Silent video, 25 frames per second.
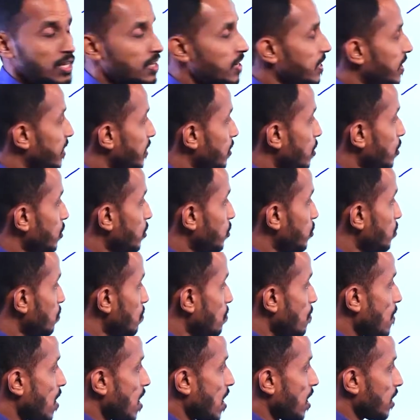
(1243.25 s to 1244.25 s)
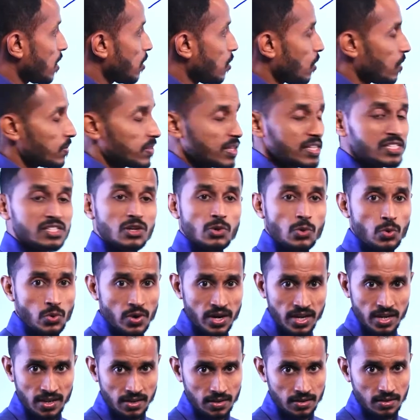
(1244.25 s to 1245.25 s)
in order to mark on the
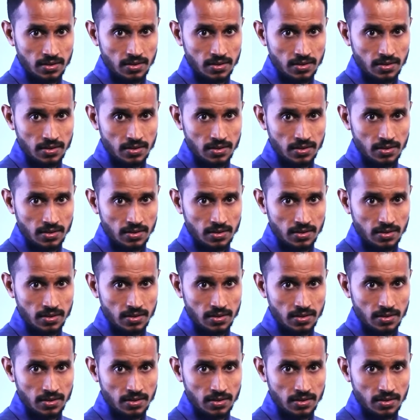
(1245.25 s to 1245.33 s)
screen.